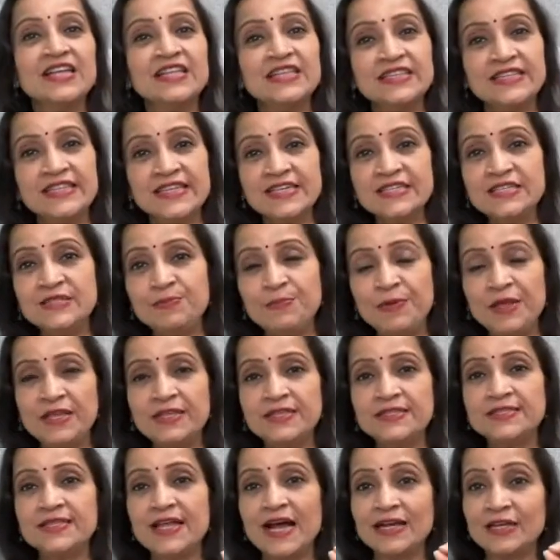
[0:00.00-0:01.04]
This
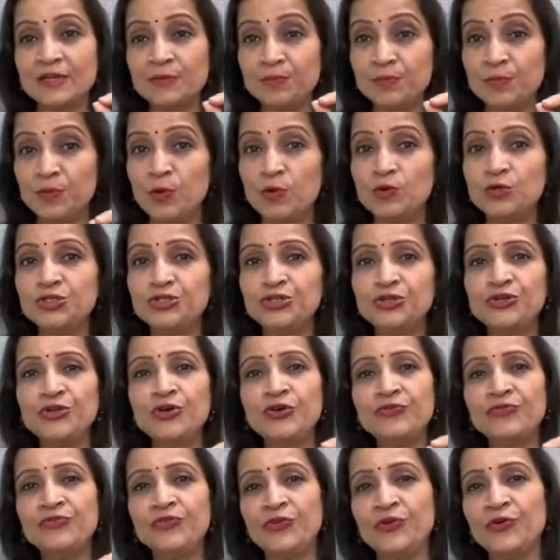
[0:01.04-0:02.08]
means that a portion
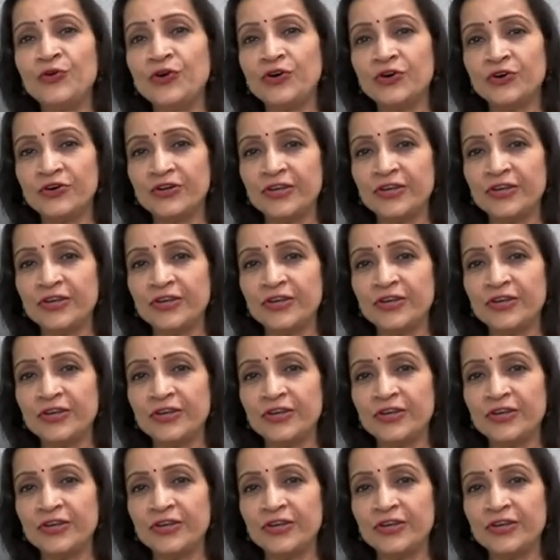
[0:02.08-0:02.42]
of your